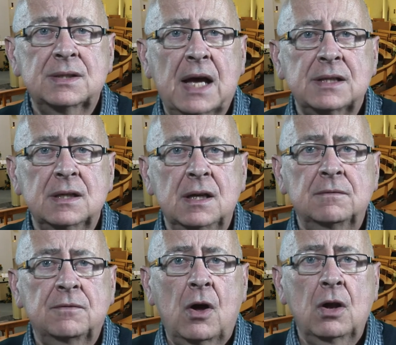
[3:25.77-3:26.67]
that
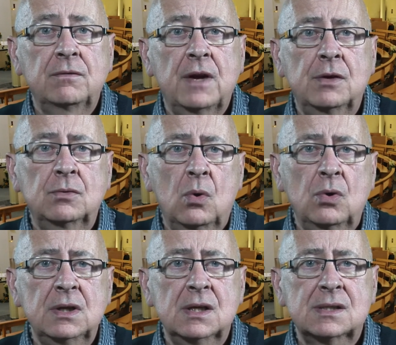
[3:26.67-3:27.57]
involve
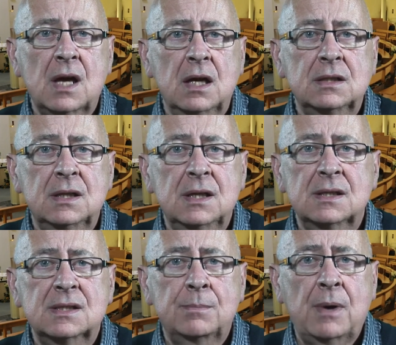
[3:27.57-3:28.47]
erroneous
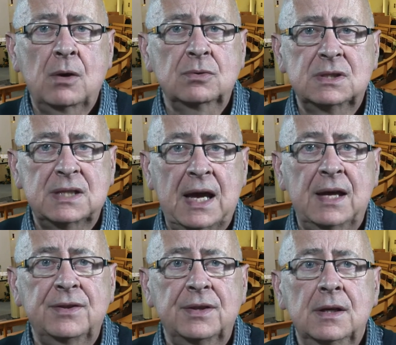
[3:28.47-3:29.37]
ideas about
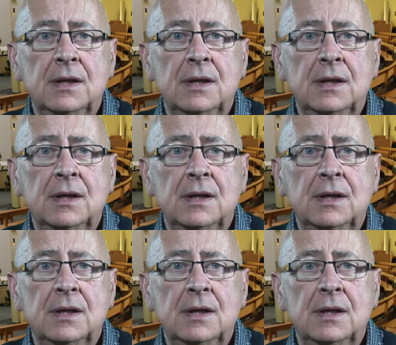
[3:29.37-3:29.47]
death,